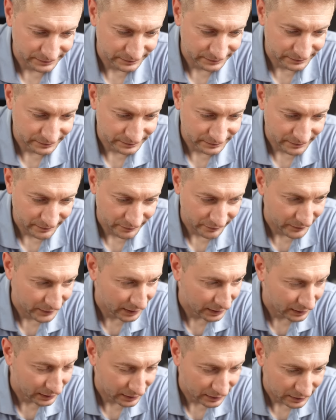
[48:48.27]

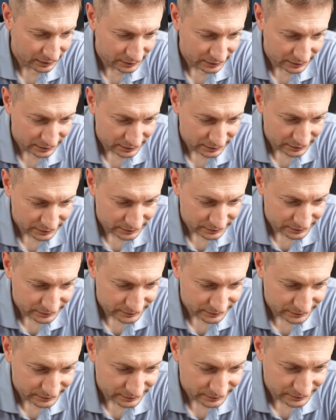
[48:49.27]

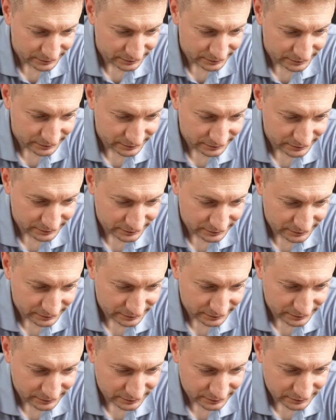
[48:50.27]

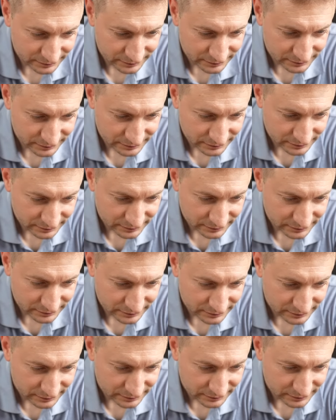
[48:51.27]

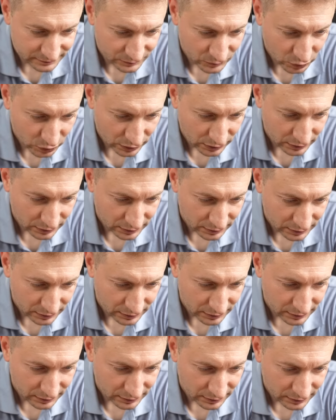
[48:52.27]

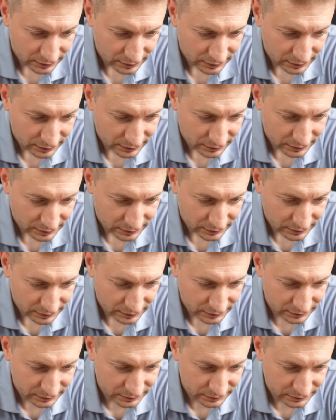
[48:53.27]
(silence)